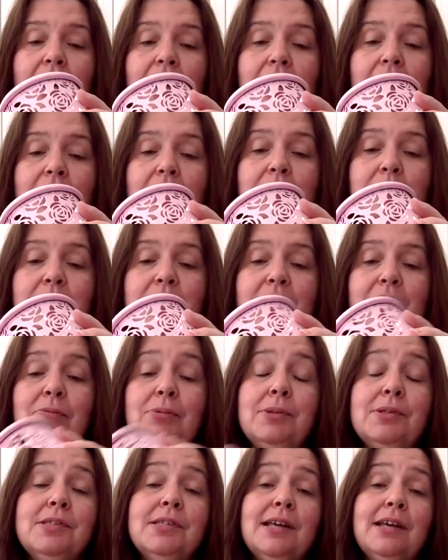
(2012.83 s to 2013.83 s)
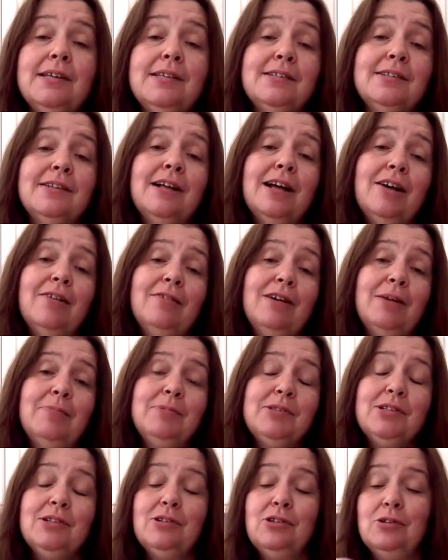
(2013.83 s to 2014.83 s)
But I'm
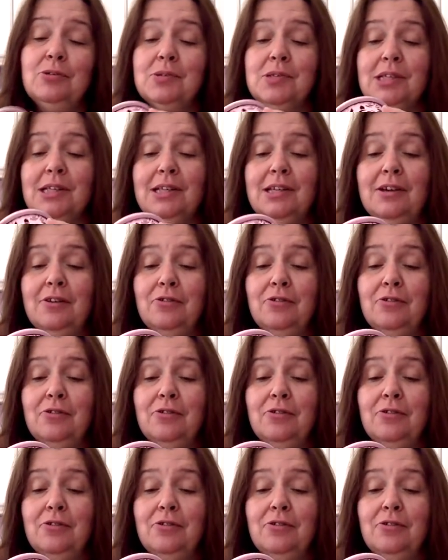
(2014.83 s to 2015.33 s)
still using the